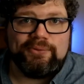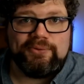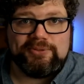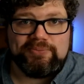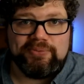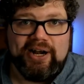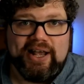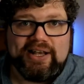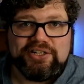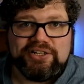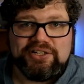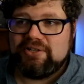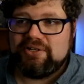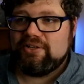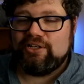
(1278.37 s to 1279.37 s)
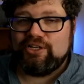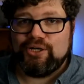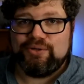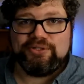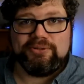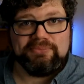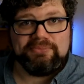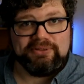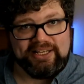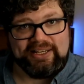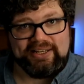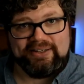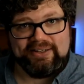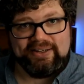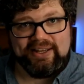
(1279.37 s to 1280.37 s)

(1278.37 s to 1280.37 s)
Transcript: was Brash, go to blank.